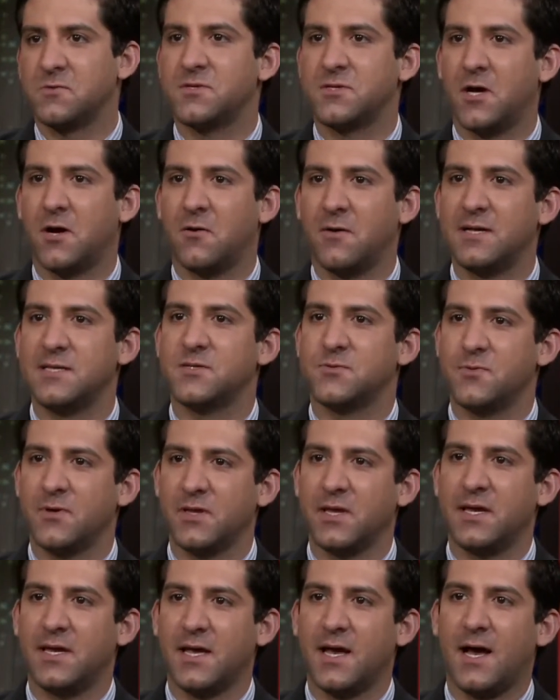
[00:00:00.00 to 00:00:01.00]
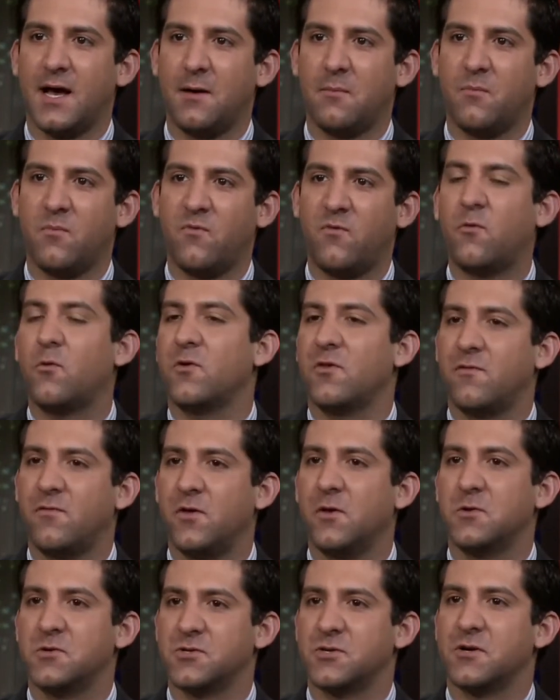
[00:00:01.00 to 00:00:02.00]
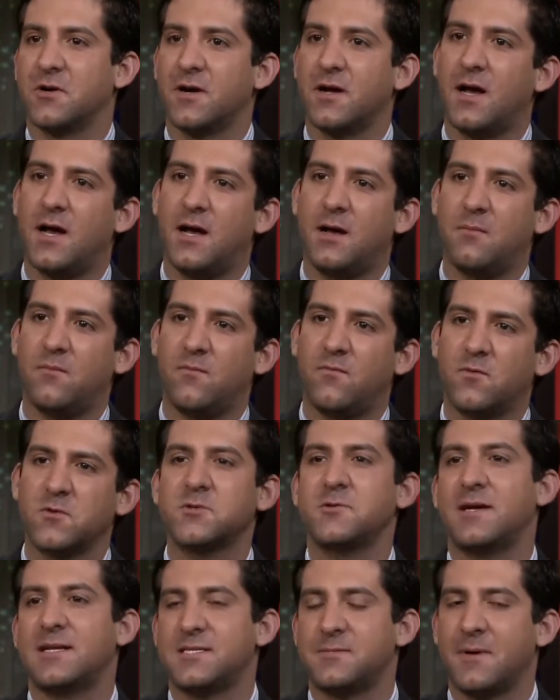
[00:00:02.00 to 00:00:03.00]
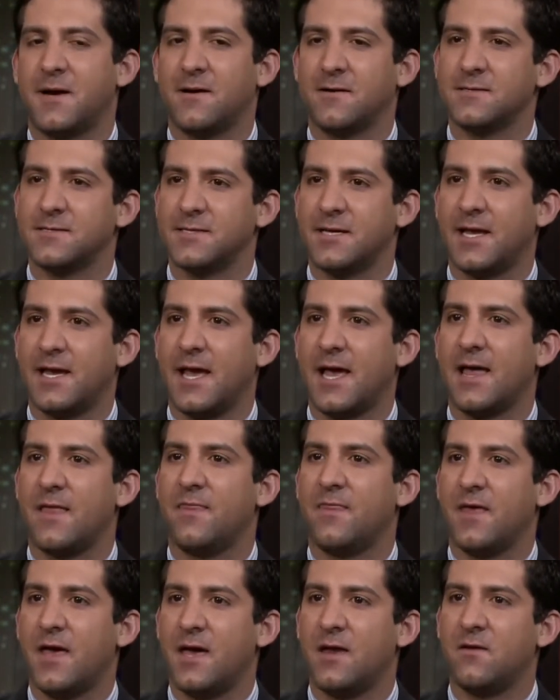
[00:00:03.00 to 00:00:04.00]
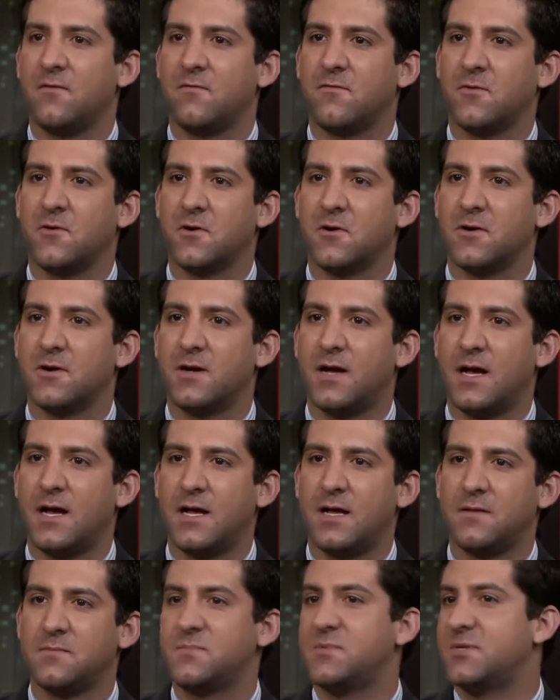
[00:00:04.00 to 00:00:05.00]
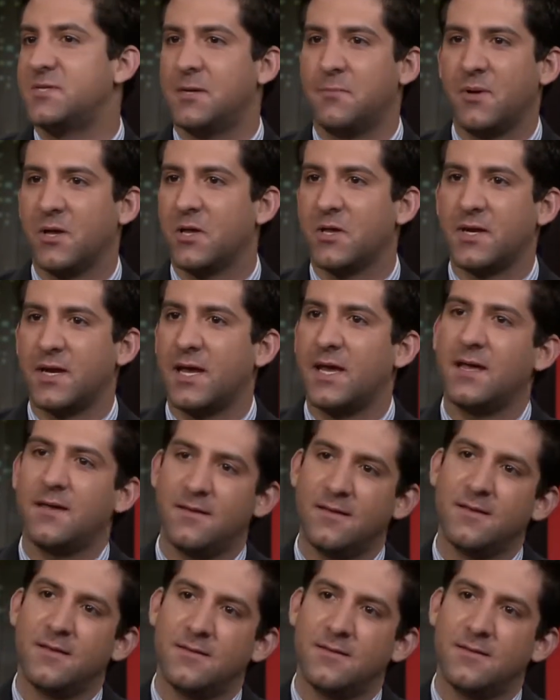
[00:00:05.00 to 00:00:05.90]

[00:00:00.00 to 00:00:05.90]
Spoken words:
So it's really for the future, for transparency, and then for stability.